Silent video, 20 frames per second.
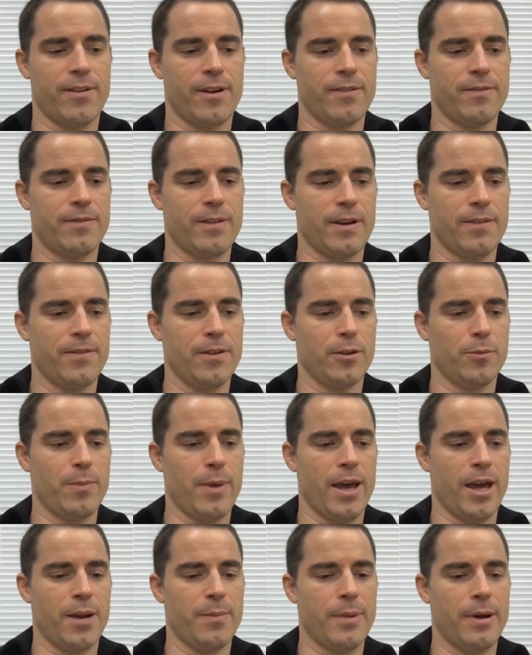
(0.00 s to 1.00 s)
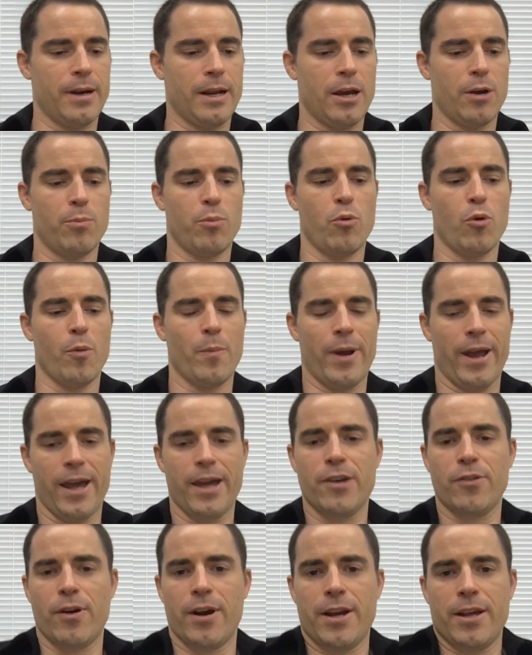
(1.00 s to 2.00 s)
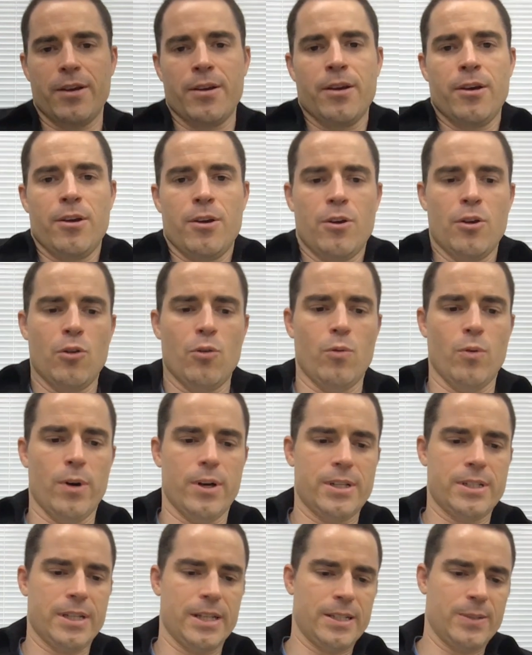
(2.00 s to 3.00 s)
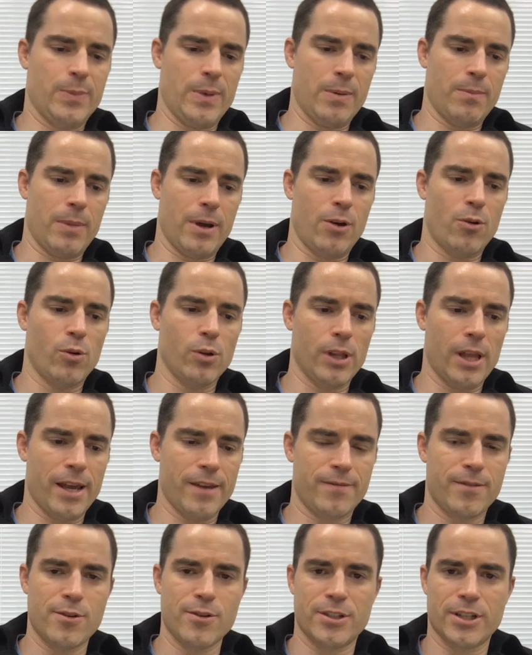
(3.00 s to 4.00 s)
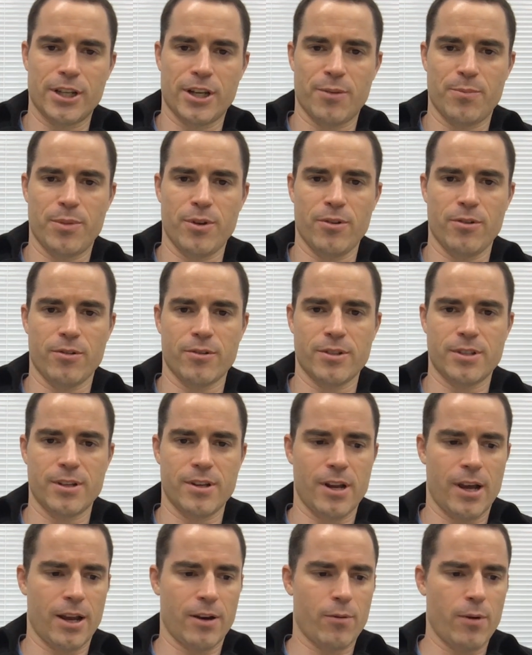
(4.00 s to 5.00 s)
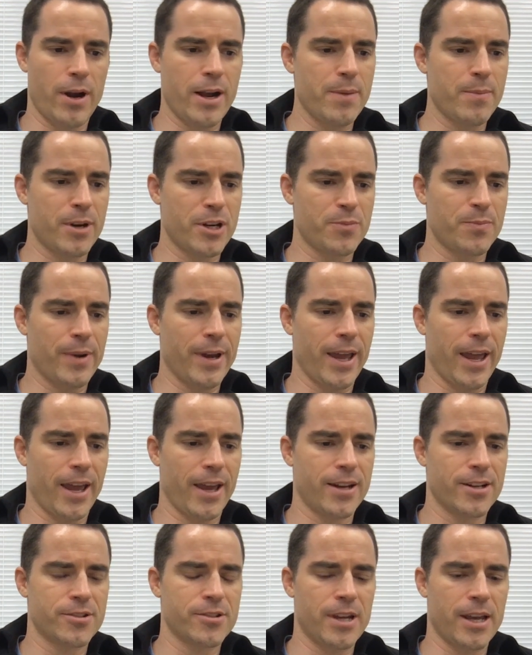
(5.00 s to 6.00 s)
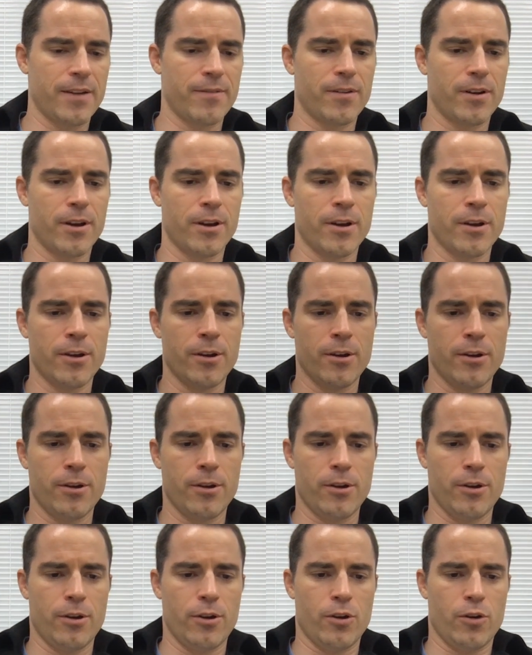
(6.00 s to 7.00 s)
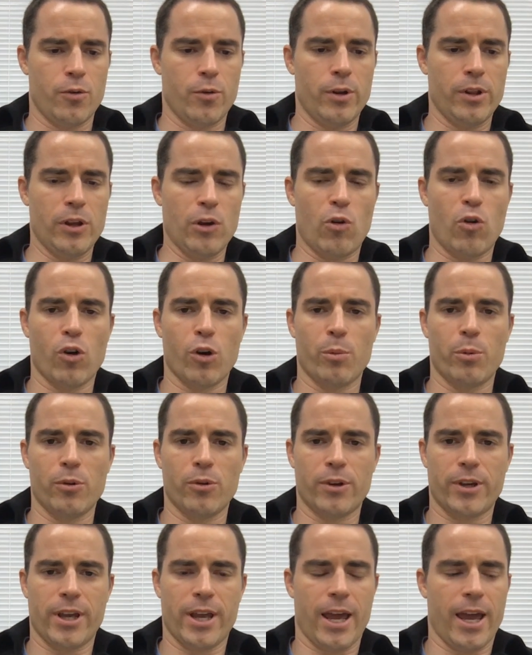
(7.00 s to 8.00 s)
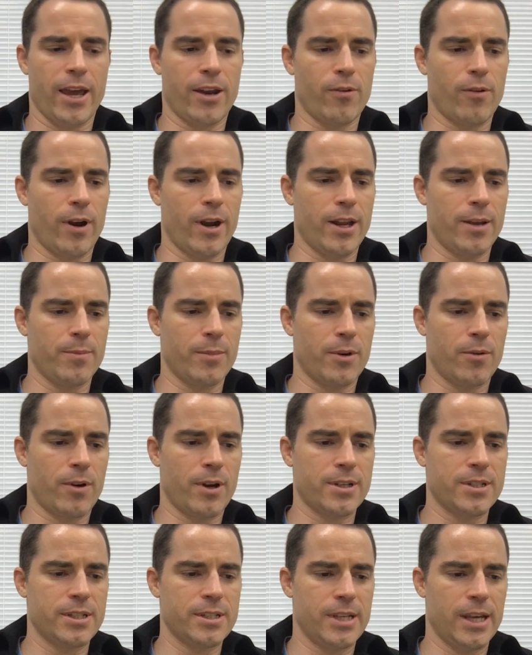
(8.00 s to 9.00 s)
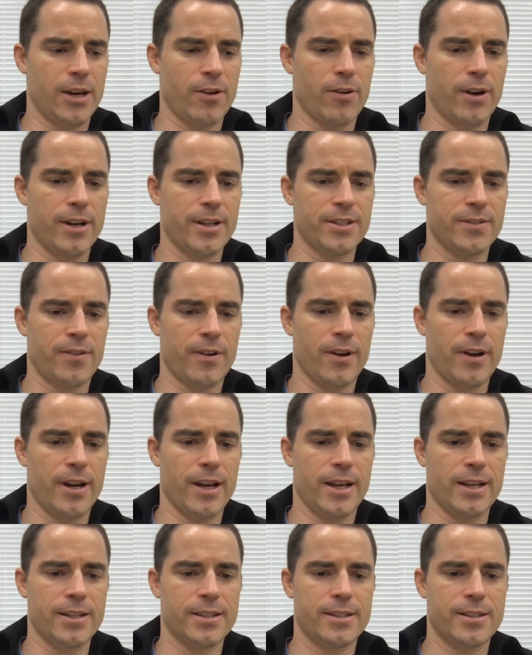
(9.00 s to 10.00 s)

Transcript: I felt bad about how poor my handwriting was. I spent my whole life using computers and not writing much by hand, so I have a really horrible looking handwriting, but Ross's handwriting is very nice.